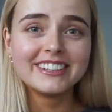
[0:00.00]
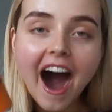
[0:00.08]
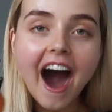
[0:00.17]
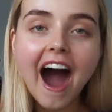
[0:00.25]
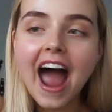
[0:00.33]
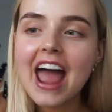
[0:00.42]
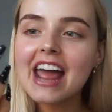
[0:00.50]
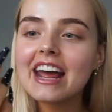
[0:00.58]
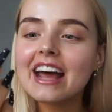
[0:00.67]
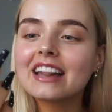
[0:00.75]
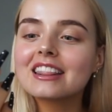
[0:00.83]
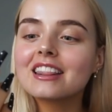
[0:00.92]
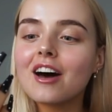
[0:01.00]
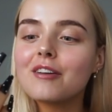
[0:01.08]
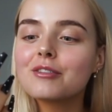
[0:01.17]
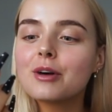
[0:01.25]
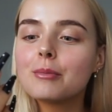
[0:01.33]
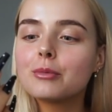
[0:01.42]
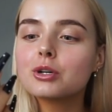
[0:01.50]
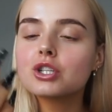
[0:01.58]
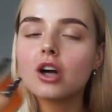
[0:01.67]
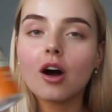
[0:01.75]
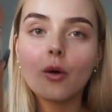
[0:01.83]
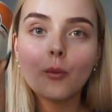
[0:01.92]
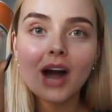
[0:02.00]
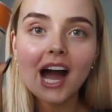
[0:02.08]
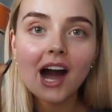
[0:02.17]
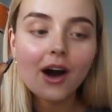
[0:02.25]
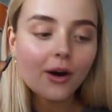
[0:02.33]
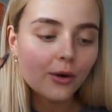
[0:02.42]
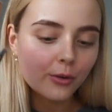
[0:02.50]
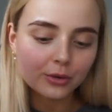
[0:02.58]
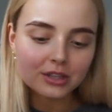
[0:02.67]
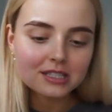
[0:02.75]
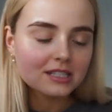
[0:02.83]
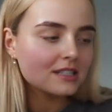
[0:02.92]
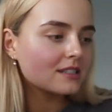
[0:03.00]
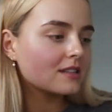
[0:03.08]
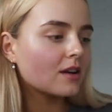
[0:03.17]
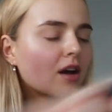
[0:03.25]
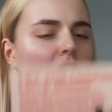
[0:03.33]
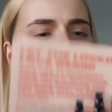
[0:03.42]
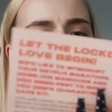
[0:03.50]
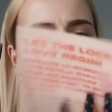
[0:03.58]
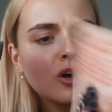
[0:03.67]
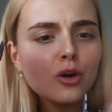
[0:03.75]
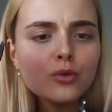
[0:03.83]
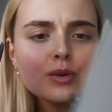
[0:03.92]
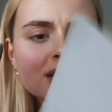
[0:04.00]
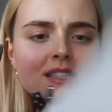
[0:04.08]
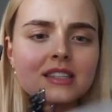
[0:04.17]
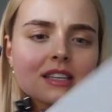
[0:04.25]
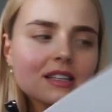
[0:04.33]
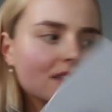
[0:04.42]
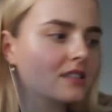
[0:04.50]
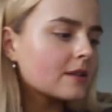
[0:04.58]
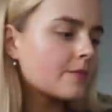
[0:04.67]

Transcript: I love kombucha. Wow. This is, who is this?